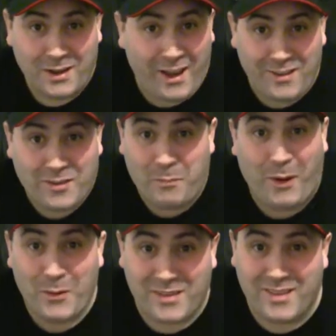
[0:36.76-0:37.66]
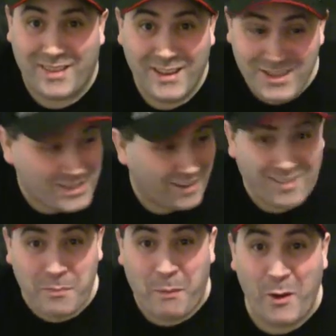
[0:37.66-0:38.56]
It's supposed
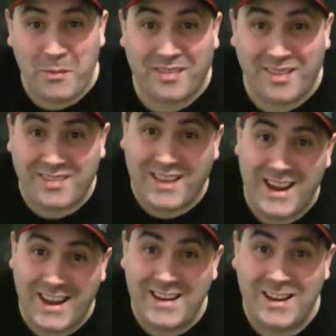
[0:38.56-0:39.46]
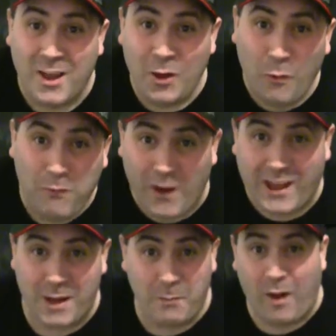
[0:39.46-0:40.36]
to stay in your
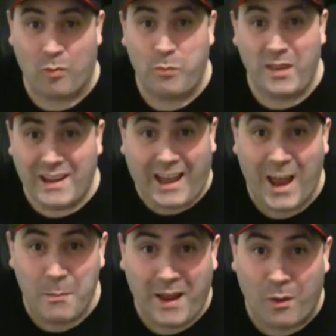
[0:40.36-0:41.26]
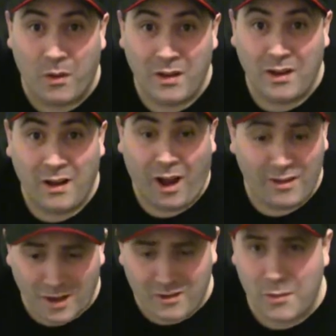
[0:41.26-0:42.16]
fucking mouth, but it came out. I
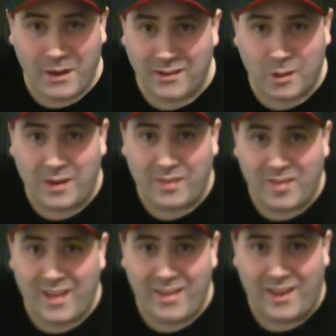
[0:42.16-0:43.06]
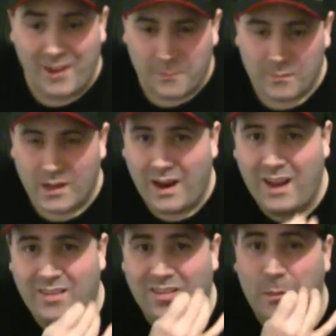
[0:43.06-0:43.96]
don't understand it.
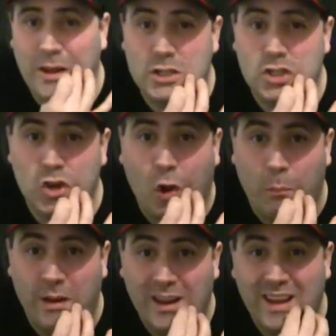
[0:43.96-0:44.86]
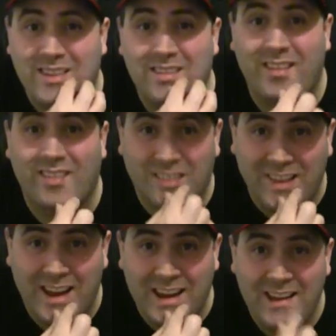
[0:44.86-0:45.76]
Its job is to
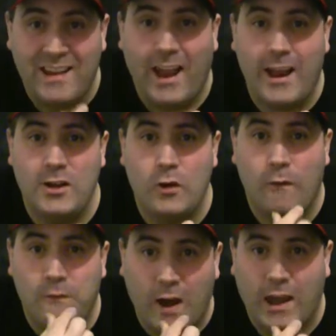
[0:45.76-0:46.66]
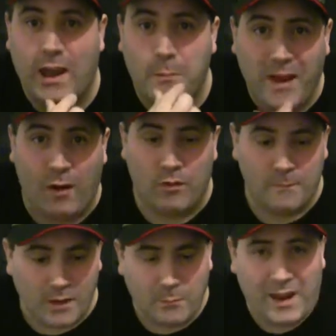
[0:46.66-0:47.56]
stay in your fucking mouth,
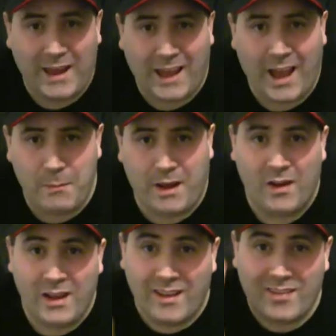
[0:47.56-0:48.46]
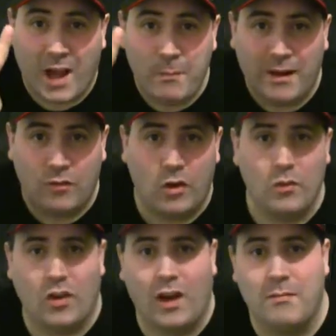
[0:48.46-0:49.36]
but it came out. It's came out 2
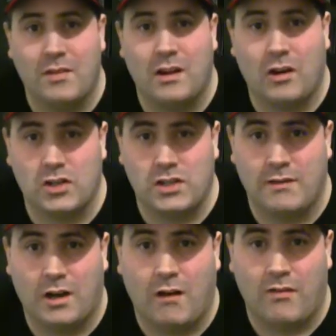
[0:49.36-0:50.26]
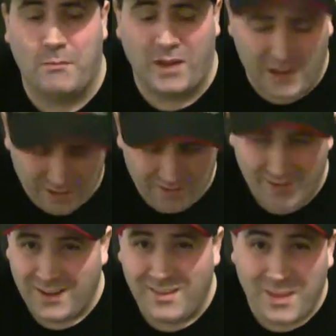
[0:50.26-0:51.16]
times in the last year and a half. I'm thinking
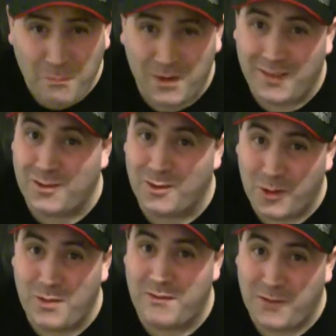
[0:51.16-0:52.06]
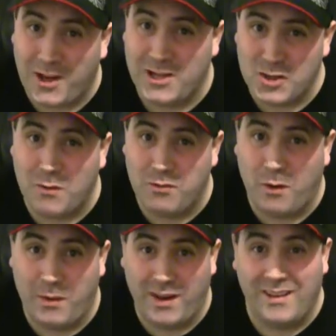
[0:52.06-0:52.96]
somebody's not doing their fucking job
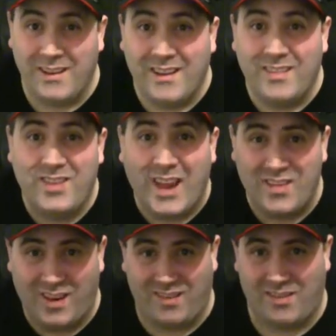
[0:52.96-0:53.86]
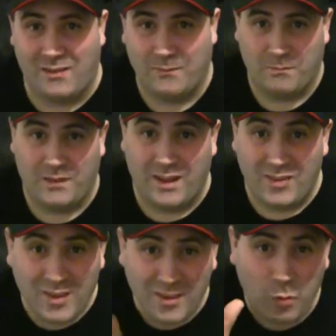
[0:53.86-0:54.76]
properly. Dentists.
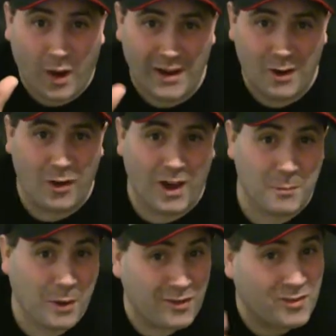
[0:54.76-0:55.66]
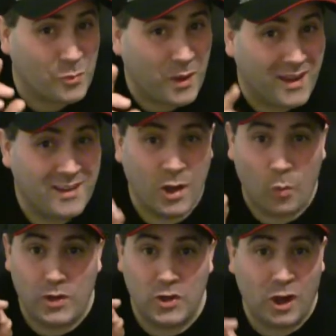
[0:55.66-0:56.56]
This is why I don't like them. I swear,
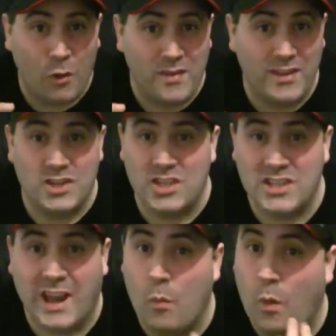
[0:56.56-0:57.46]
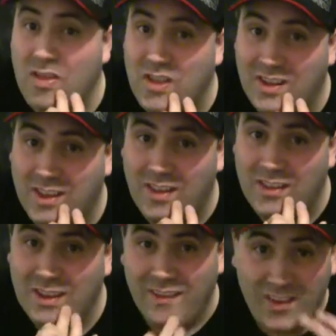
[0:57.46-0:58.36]
when you go in there just to get one thing done,
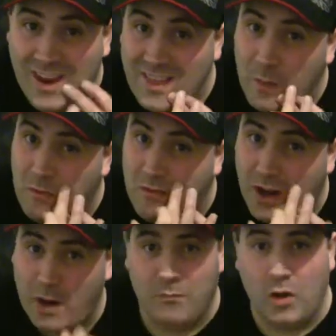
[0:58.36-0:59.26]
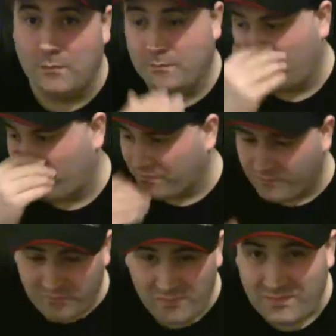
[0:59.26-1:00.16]
they end up fucking... No.
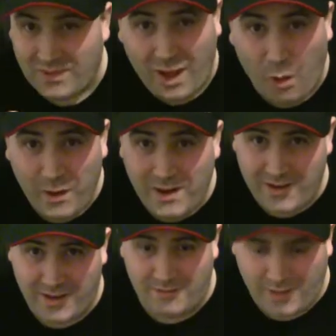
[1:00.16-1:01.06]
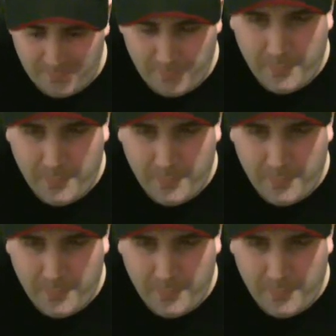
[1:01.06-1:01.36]
I went in there, right?